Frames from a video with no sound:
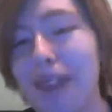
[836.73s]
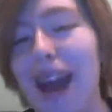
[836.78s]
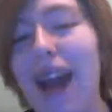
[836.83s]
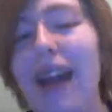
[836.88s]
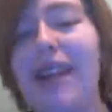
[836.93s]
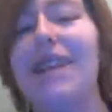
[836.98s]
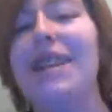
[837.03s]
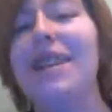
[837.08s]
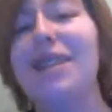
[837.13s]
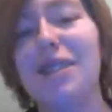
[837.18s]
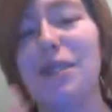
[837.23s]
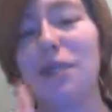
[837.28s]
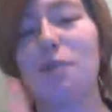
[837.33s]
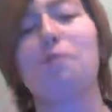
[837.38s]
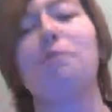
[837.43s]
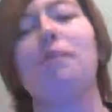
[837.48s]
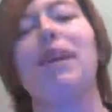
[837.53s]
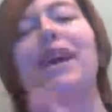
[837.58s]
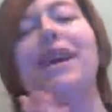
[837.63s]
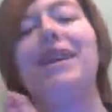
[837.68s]
I need to
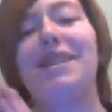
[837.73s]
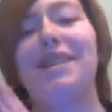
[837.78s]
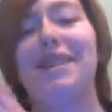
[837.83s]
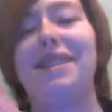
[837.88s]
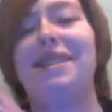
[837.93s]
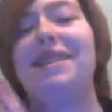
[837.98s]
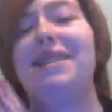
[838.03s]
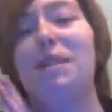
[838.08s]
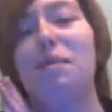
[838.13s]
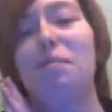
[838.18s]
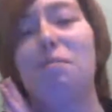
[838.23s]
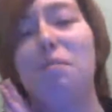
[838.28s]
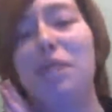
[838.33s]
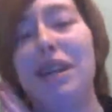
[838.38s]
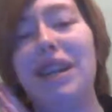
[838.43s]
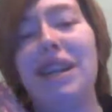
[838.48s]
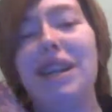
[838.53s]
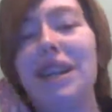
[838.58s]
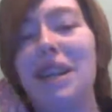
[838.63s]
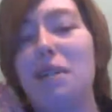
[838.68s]
rant to
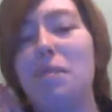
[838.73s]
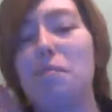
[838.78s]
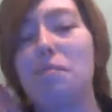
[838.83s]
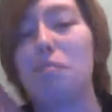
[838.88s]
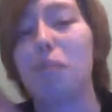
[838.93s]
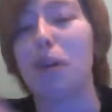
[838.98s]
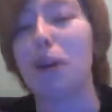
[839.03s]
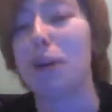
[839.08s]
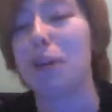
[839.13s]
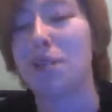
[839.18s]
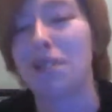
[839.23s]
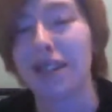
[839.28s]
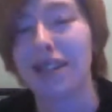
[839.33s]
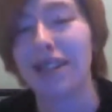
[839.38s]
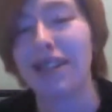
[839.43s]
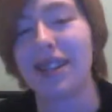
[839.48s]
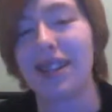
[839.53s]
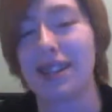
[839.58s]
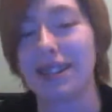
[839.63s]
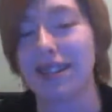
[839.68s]
somebody in person
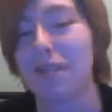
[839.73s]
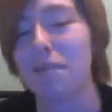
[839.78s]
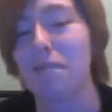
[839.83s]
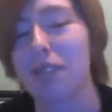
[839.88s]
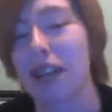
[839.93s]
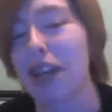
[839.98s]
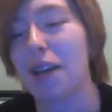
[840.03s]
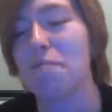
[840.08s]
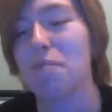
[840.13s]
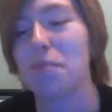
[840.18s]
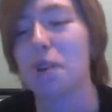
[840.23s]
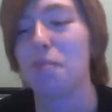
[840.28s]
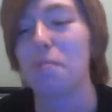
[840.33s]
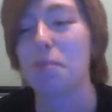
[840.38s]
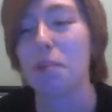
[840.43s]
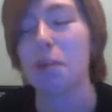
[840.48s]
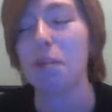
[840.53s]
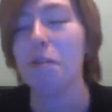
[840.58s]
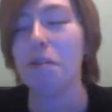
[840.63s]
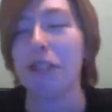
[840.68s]
because sometimes I'm
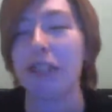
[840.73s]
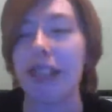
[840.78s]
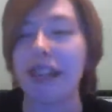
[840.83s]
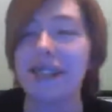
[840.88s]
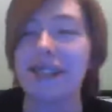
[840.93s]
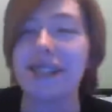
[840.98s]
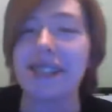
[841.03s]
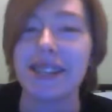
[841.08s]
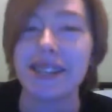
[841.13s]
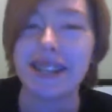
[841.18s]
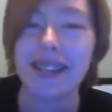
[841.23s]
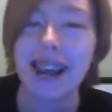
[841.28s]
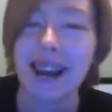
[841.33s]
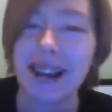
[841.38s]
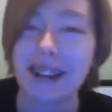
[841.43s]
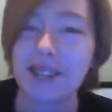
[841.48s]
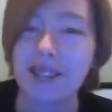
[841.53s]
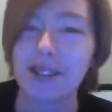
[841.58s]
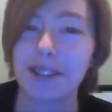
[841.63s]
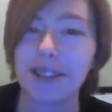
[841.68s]
too lazy to
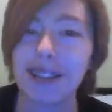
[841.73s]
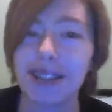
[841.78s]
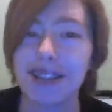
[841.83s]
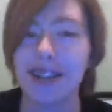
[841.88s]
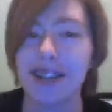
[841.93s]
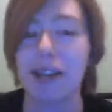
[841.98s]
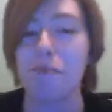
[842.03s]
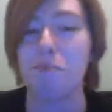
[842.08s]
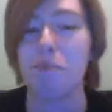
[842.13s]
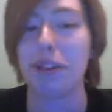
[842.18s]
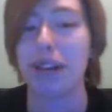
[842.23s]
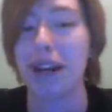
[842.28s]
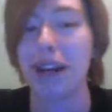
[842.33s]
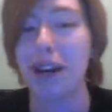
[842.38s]
actually type it